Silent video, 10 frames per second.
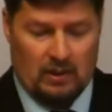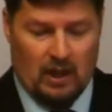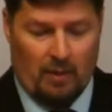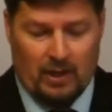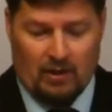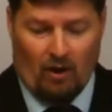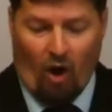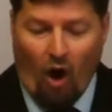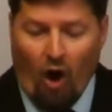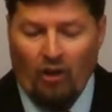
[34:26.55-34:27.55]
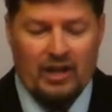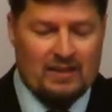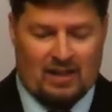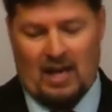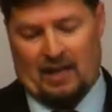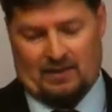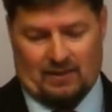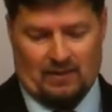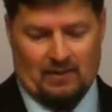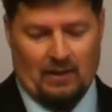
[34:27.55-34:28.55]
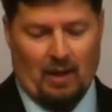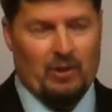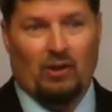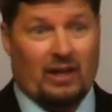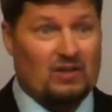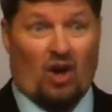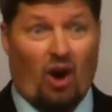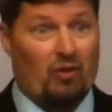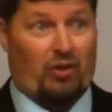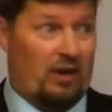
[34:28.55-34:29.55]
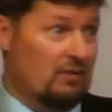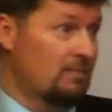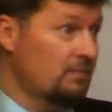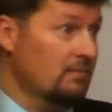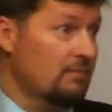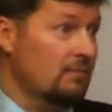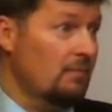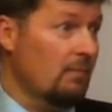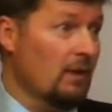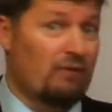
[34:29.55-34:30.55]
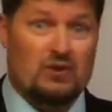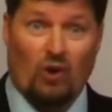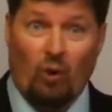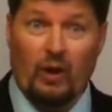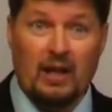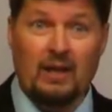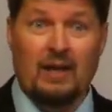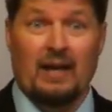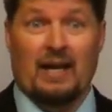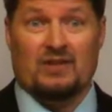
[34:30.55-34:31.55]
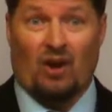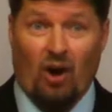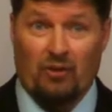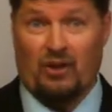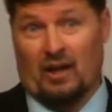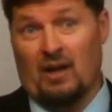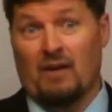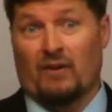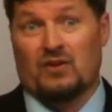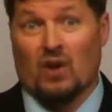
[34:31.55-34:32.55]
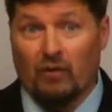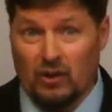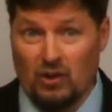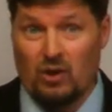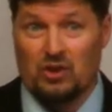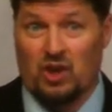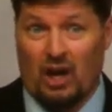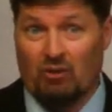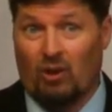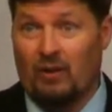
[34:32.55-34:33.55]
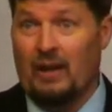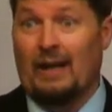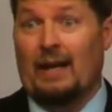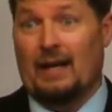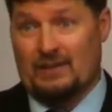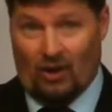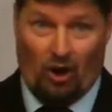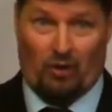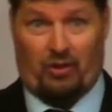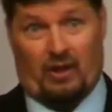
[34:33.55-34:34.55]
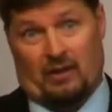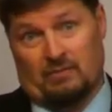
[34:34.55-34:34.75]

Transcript: I mean, all these things. I mean, look, it's a heart thing. For soul winning, it's a heart thing. For servitude in general, it's a heart thing.